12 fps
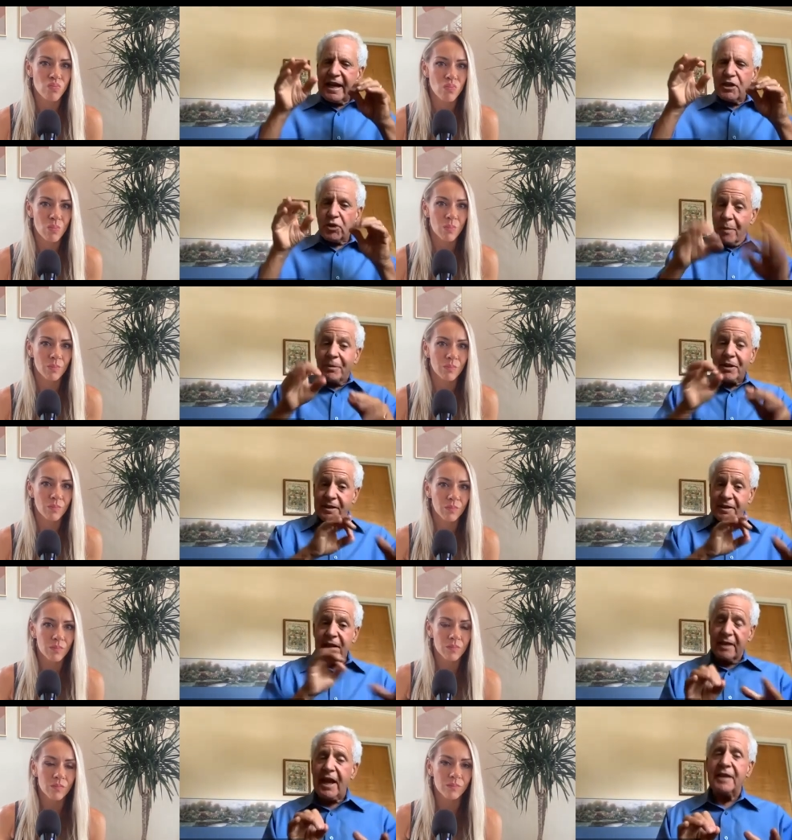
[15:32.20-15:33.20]
Speaker 1: So I'm going to
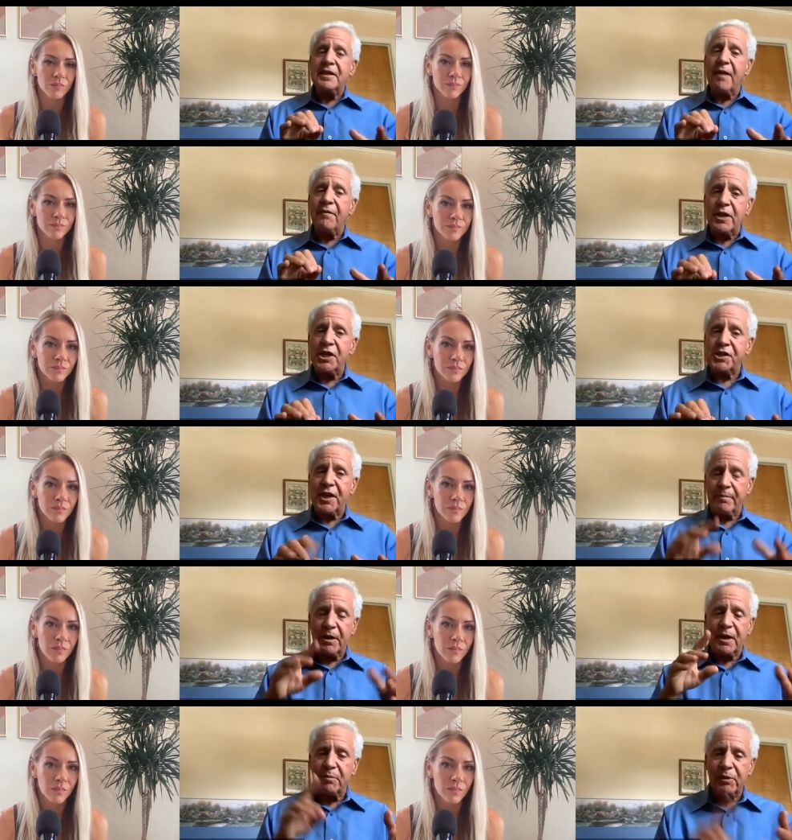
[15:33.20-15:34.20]
take that definition. I'm
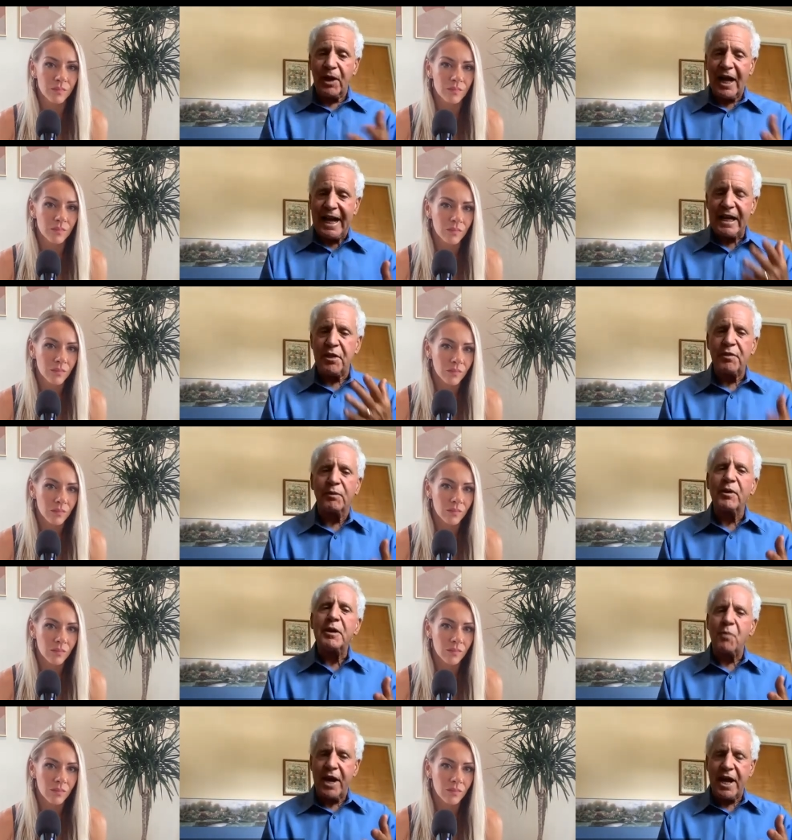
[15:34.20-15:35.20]
going to apply it in three
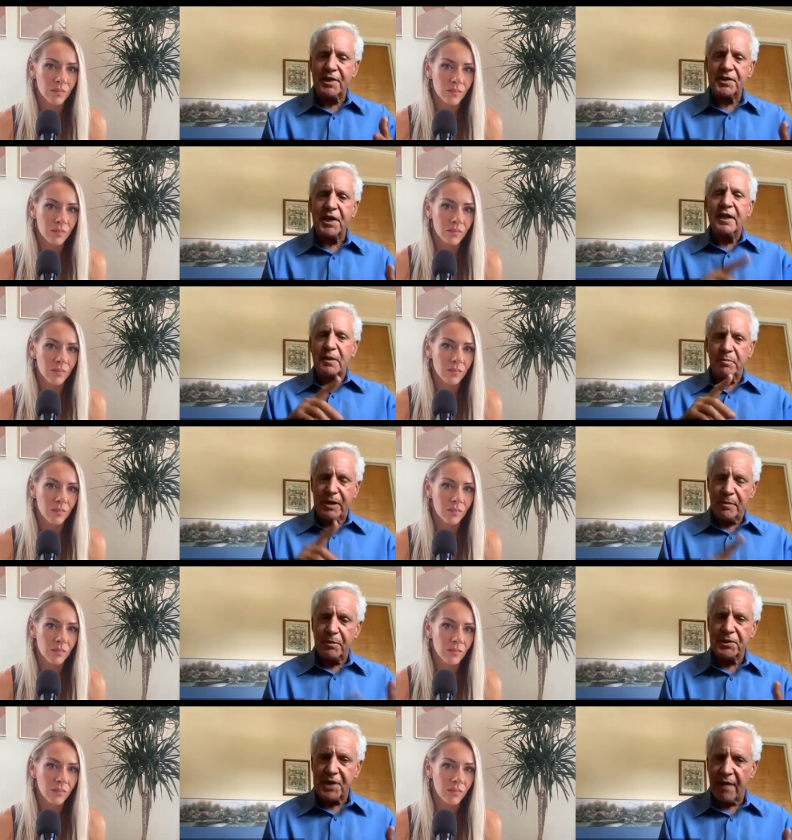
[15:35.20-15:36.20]
ways to
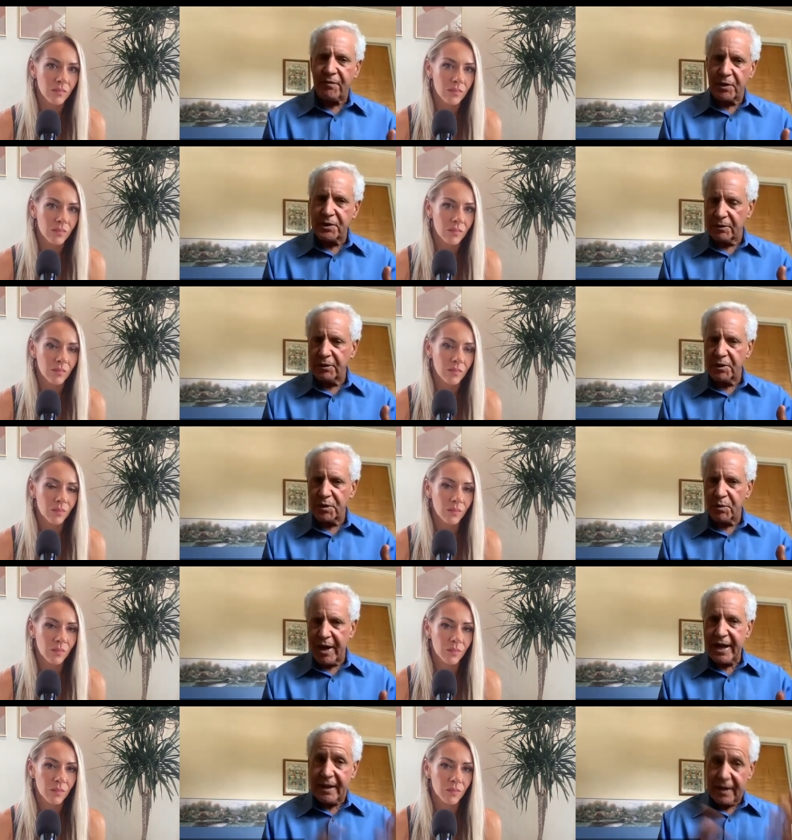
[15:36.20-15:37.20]
people's efforts to lose
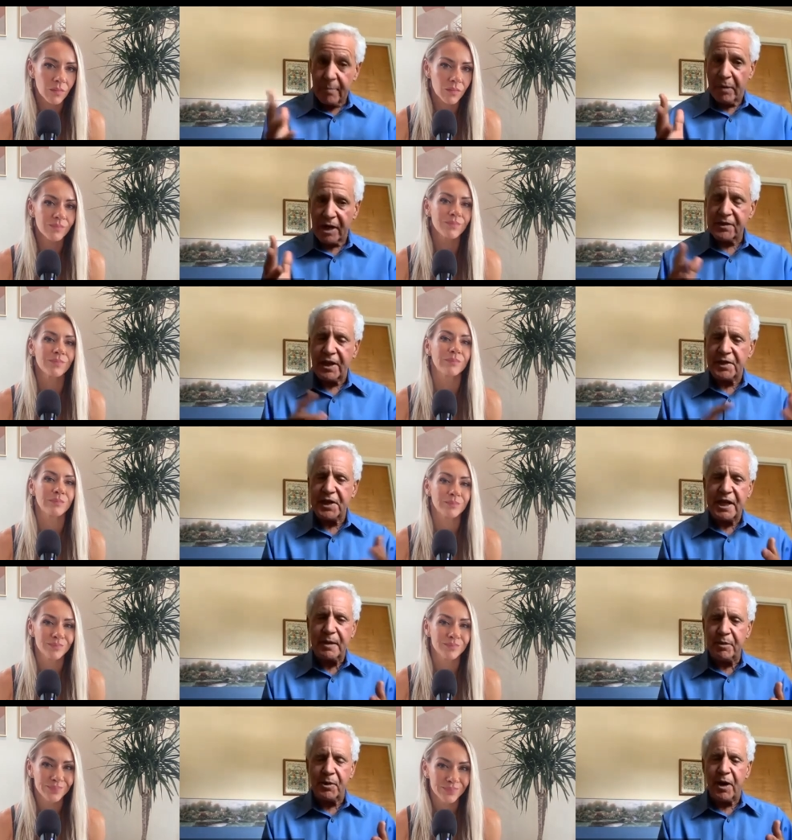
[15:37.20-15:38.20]
weight, much less
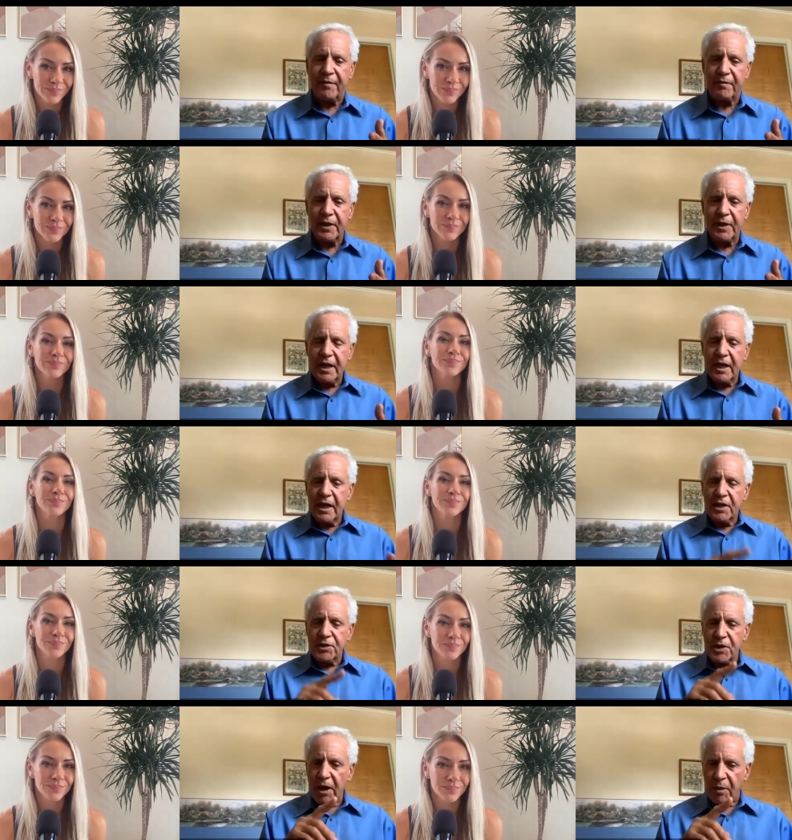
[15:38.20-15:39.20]
keep it off.
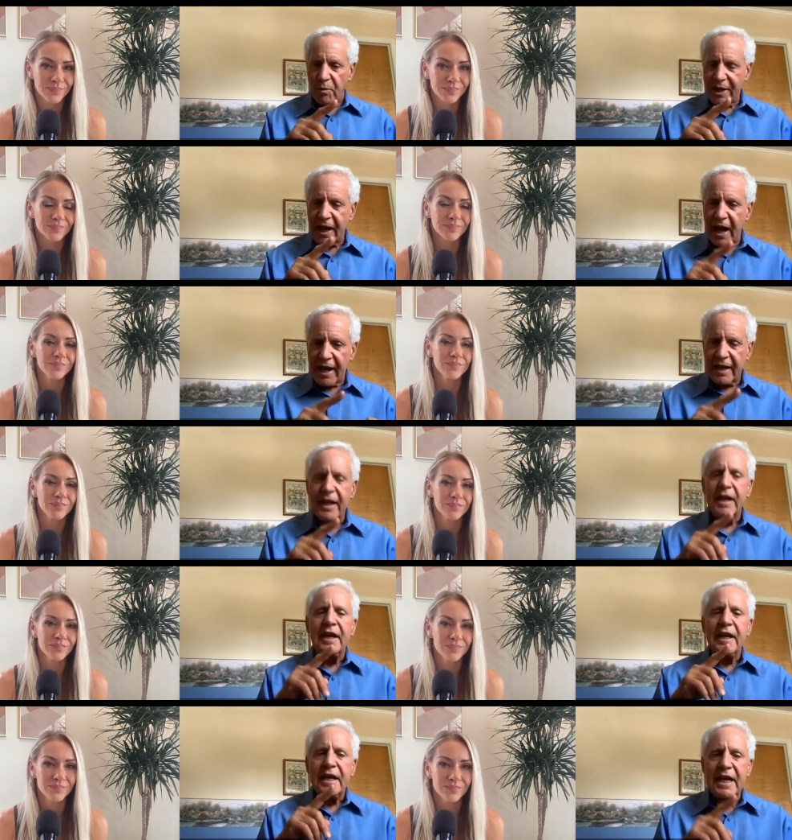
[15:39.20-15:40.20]
So we got
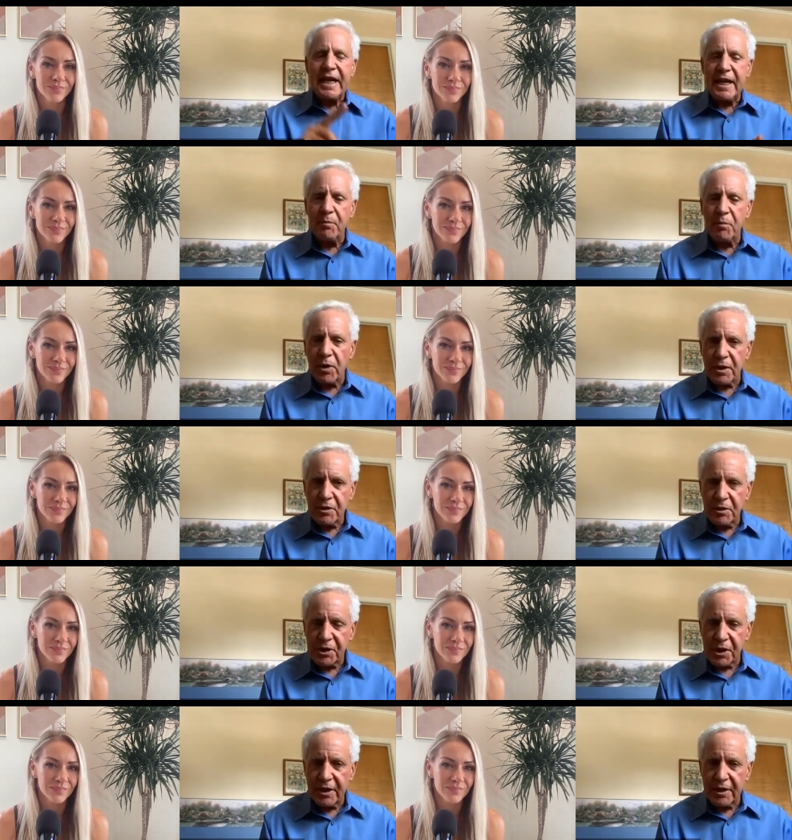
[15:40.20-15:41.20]
eating more than you
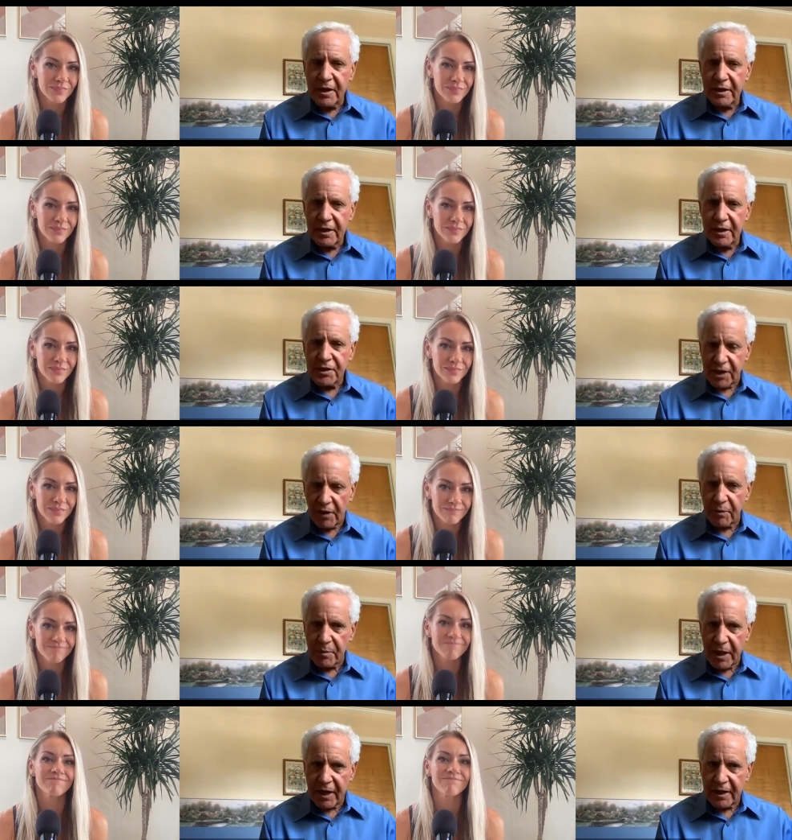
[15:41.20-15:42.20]
should,
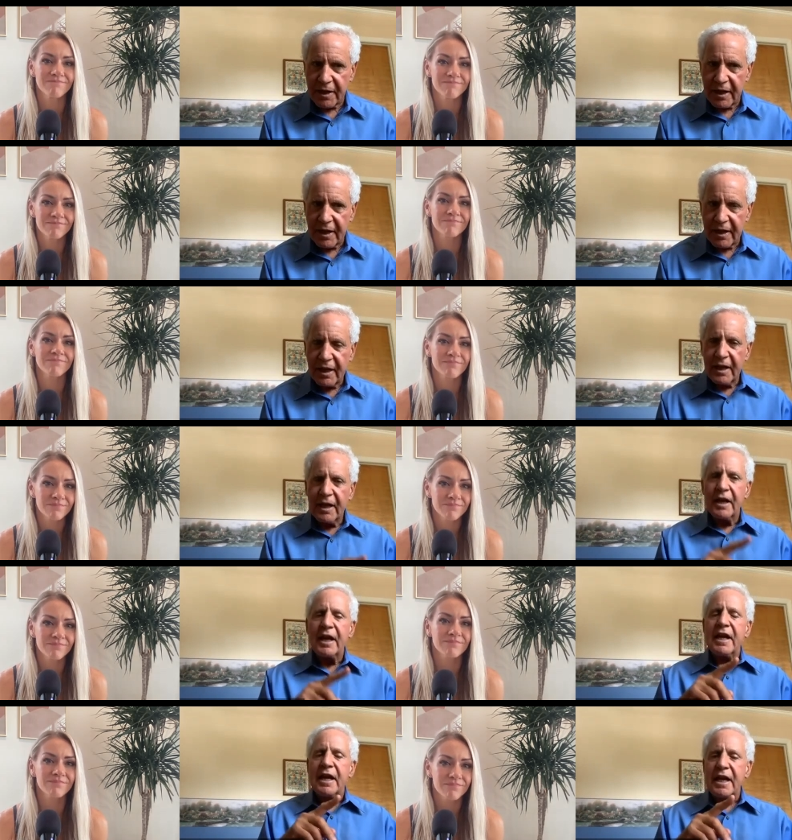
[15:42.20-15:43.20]
self-rebellion,
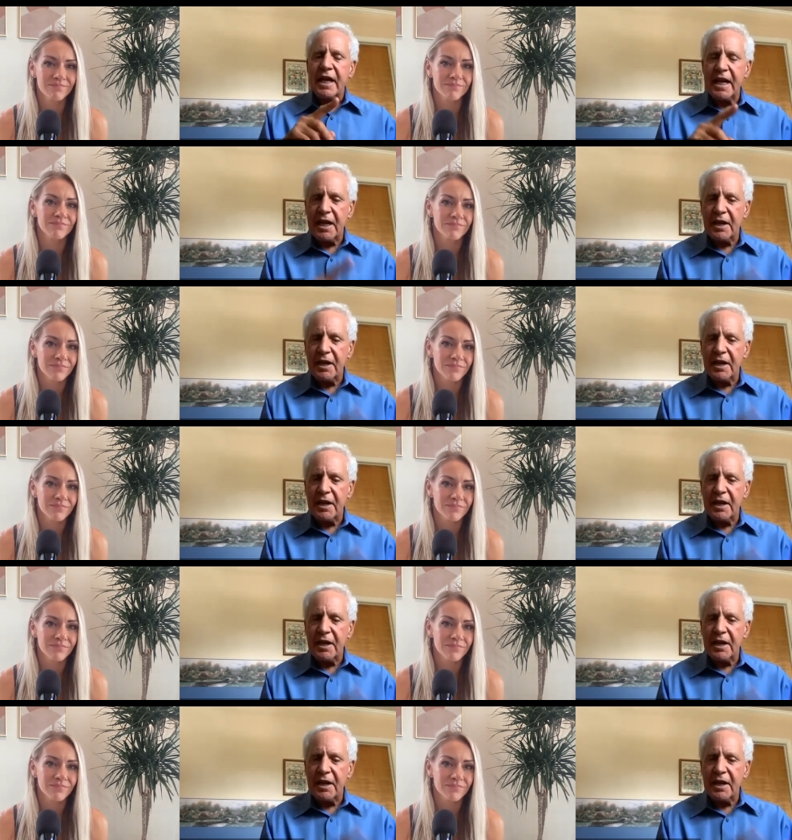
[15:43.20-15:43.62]
eating